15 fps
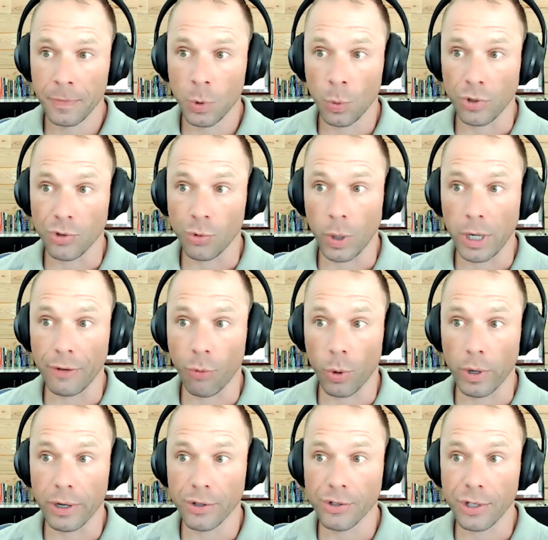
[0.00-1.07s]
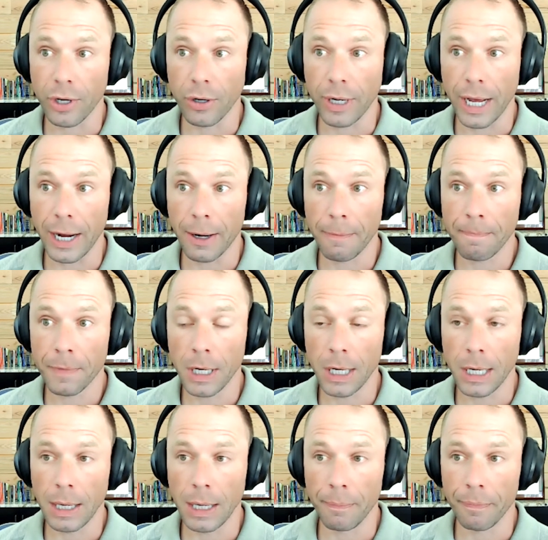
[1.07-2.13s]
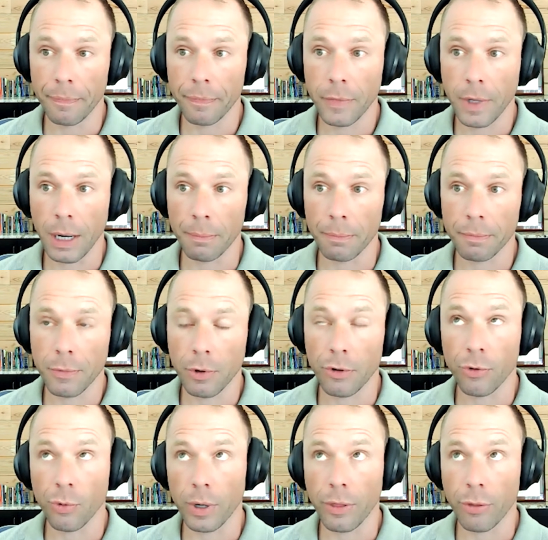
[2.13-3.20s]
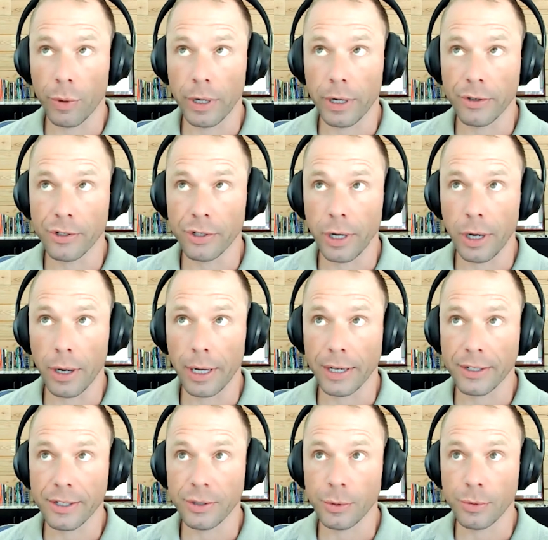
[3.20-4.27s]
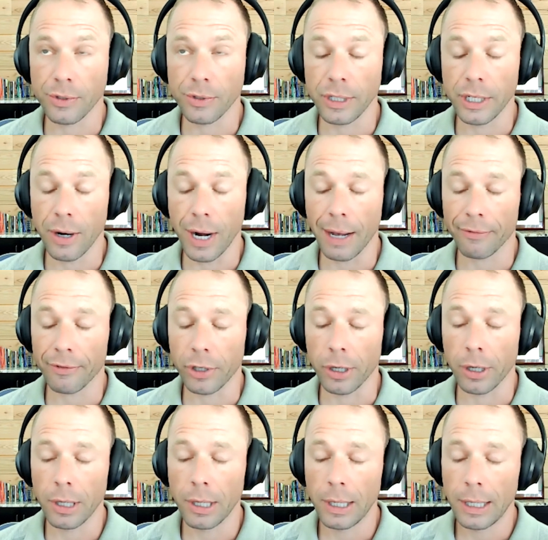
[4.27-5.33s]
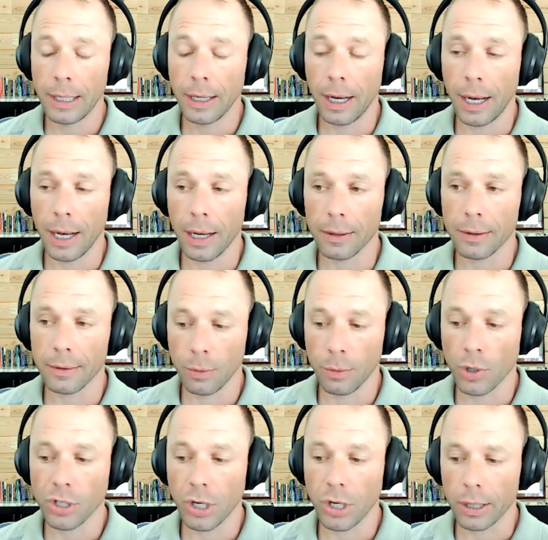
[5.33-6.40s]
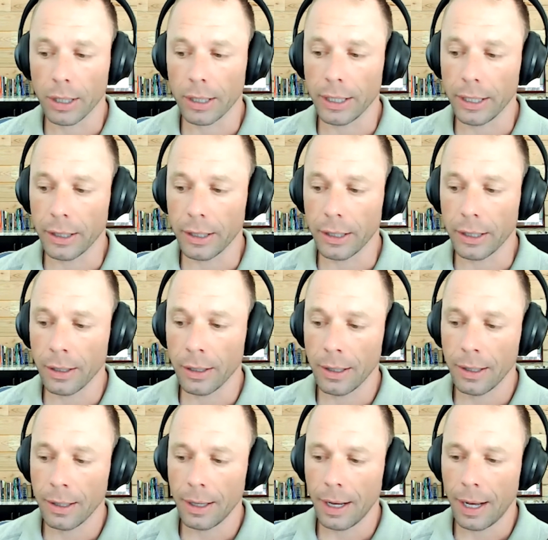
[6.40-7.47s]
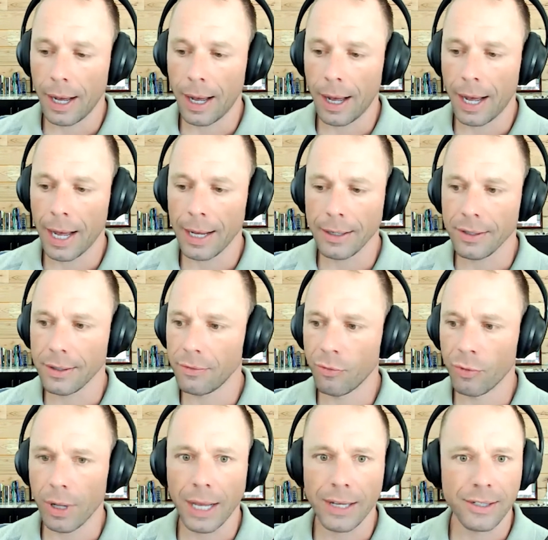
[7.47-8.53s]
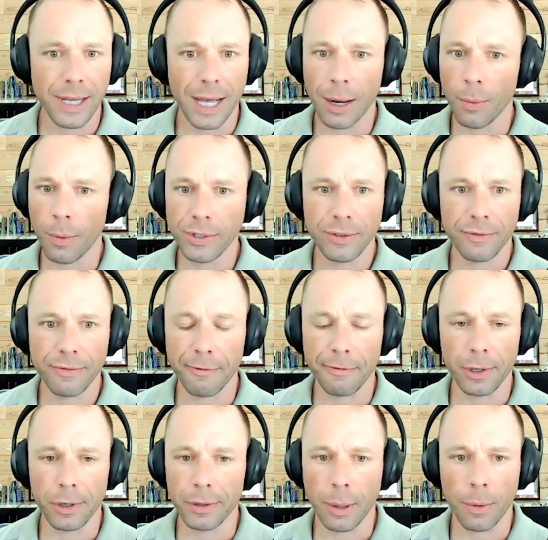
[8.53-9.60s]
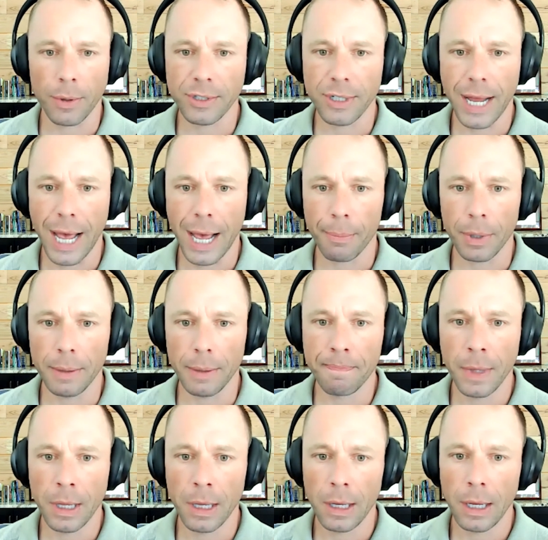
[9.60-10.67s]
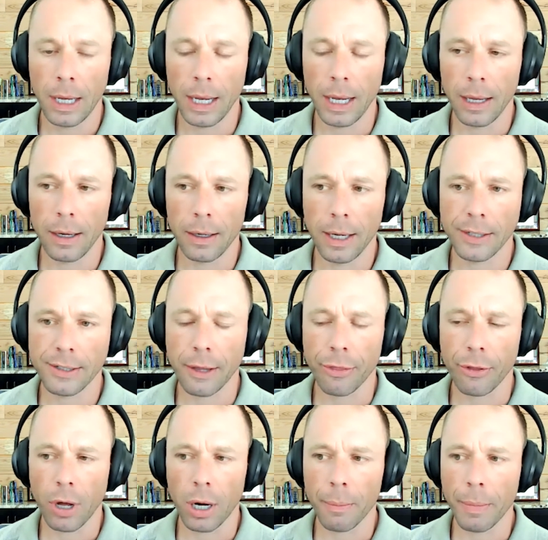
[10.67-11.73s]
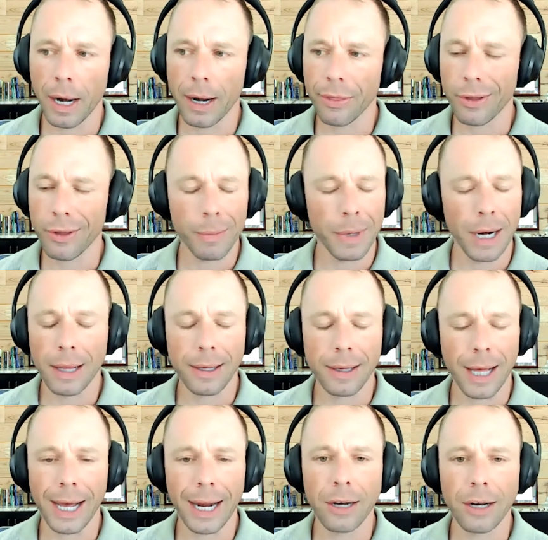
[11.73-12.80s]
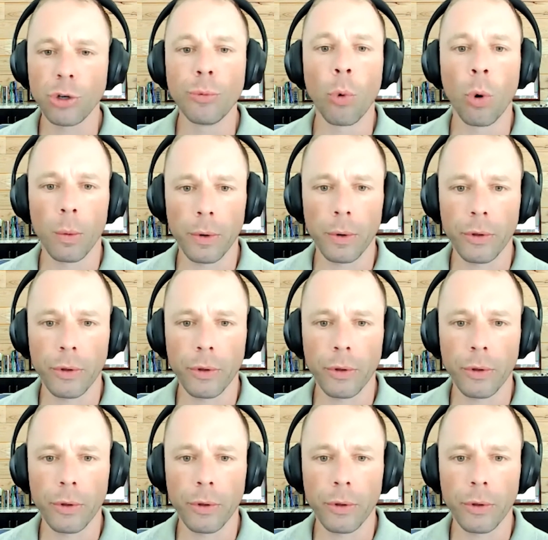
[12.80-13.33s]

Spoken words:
24 years ago now, or 23 years ago, I guess, because it was the year after. We're talking here. I realized I wasn't fulfilled. I wasn't happy. And as I thought about it, I thought, man, I got to do more with